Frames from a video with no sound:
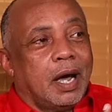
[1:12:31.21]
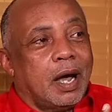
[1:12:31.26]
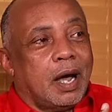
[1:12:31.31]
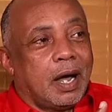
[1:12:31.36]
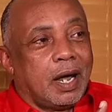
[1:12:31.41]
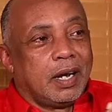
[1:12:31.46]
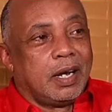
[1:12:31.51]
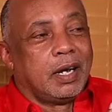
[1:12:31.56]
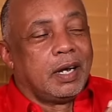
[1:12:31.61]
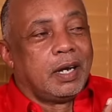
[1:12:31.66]

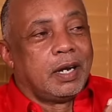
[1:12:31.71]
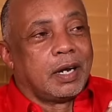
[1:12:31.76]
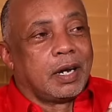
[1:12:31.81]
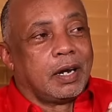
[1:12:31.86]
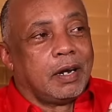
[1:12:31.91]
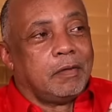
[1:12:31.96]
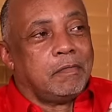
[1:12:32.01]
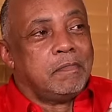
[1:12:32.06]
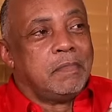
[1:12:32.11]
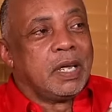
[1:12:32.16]
and
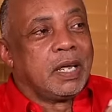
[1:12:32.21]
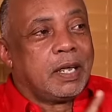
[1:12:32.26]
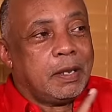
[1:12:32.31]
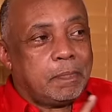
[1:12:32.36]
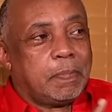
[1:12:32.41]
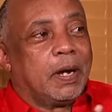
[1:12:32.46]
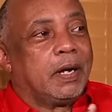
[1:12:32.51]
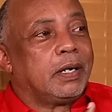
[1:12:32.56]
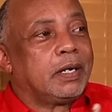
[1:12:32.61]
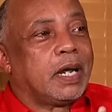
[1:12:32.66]
me
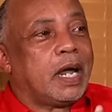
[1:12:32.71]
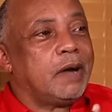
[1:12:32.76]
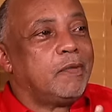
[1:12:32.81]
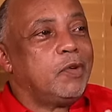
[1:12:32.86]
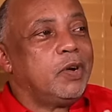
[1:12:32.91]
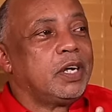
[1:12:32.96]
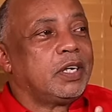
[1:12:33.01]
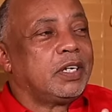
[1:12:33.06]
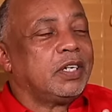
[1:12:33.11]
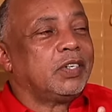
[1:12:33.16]
give Panta
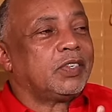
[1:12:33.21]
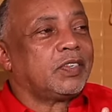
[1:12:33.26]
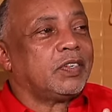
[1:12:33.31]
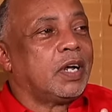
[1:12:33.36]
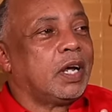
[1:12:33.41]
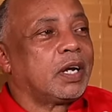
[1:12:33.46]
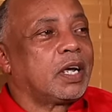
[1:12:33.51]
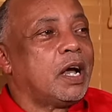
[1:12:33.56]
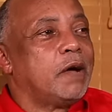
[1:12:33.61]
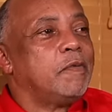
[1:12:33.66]
ratings to
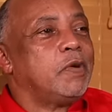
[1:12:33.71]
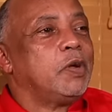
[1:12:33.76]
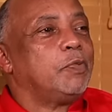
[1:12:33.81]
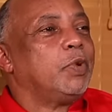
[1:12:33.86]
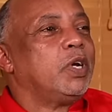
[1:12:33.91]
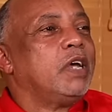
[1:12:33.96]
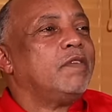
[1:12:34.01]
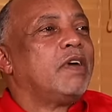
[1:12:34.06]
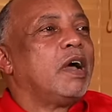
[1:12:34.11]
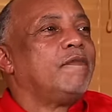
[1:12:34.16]
that. Cause
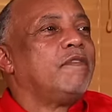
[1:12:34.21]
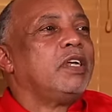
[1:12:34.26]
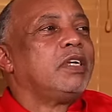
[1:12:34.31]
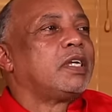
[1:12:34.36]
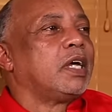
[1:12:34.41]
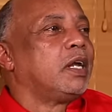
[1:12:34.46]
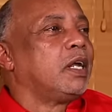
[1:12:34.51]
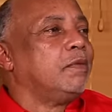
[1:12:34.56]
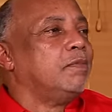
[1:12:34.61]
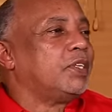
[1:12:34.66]
we never even
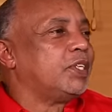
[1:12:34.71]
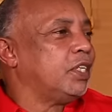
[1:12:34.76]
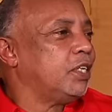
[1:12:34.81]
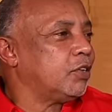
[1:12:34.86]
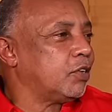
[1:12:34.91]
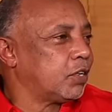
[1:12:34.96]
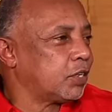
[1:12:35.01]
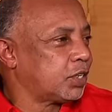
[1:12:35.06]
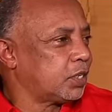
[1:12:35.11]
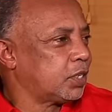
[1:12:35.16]
take him
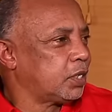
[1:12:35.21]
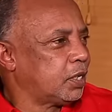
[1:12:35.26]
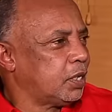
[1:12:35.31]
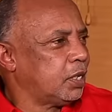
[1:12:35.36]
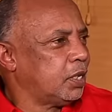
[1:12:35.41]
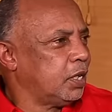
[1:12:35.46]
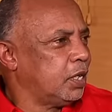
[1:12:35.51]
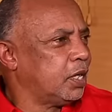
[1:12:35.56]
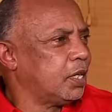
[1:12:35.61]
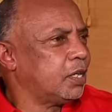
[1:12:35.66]
serious.
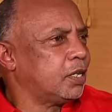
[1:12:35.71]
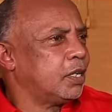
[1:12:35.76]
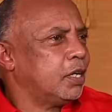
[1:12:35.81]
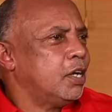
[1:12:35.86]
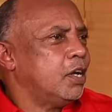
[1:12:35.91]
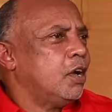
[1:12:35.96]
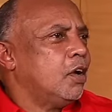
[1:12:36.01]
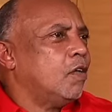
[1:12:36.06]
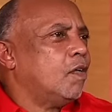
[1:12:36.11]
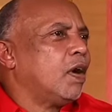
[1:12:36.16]
You know?
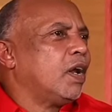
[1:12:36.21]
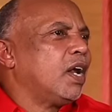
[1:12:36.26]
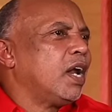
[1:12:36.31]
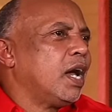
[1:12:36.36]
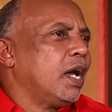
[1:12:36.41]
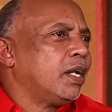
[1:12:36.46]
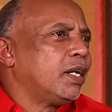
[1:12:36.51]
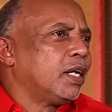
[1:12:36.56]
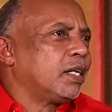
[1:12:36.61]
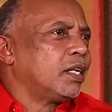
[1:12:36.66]
One
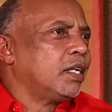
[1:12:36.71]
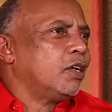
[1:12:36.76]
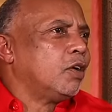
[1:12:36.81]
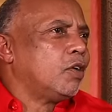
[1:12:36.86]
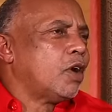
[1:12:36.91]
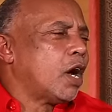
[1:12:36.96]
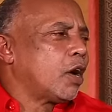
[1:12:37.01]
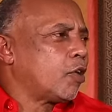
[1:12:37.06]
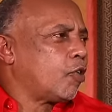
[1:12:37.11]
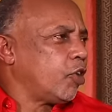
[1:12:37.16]
night I think
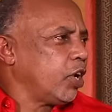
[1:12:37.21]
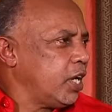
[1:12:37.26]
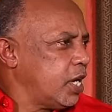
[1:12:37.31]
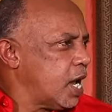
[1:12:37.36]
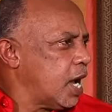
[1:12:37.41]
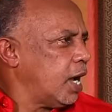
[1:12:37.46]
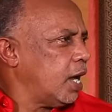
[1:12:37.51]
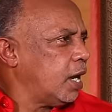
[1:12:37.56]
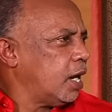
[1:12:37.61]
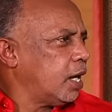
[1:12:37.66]
down at Green
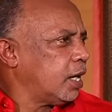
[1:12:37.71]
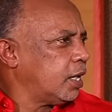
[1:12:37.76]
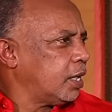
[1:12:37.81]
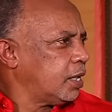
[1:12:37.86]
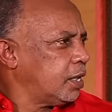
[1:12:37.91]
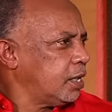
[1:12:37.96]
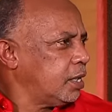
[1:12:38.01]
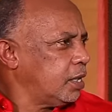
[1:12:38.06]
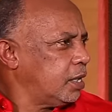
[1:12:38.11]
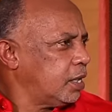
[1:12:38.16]
Island
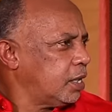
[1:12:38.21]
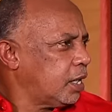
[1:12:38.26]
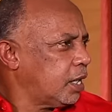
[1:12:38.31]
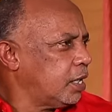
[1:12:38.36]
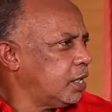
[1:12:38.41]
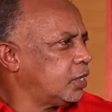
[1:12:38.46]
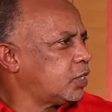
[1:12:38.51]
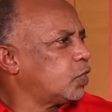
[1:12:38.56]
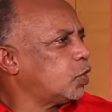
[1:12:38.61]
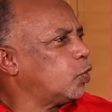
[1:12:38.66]

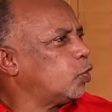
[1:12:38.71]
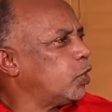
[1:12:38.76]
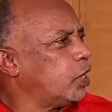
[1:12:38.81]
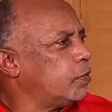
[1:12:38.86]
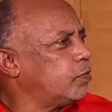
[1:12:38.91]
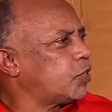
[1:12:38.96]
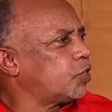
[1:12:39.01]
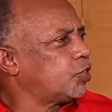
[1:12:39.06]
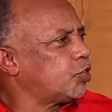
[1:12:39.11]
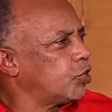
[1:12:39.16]
and they sound
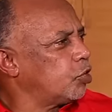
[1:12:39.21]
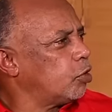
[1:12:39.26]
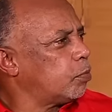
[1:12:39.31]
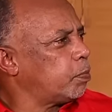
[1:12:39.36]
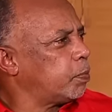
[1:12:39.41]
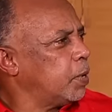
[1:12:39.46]
them string up.